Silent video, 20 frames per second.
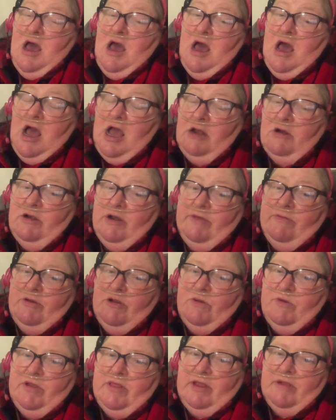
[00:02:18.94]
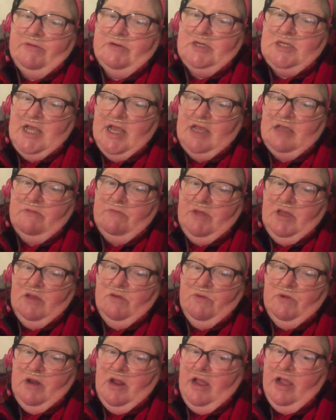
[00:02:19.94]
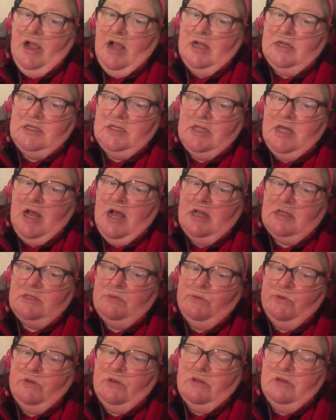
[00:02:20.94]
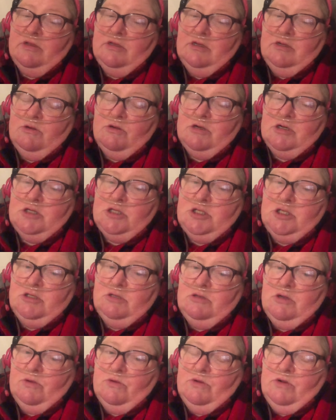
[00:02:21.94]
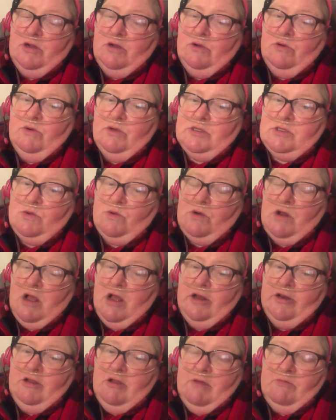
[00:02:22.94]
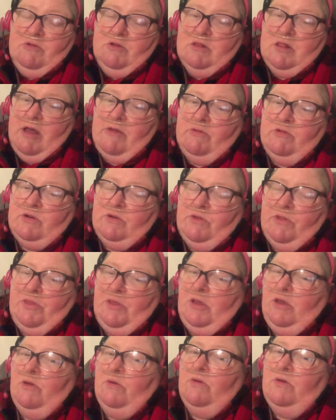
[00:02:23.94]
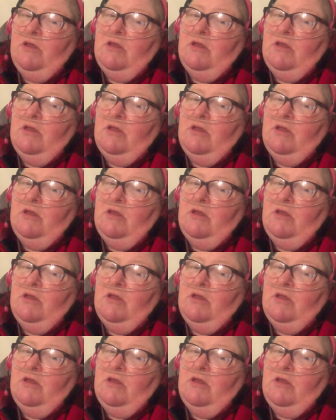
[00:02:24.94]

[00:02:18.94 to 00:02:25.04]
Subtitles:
I don't even know where they were taking me when I got to the hospital. And of course, you don't know what's going on. You have no loved one with you.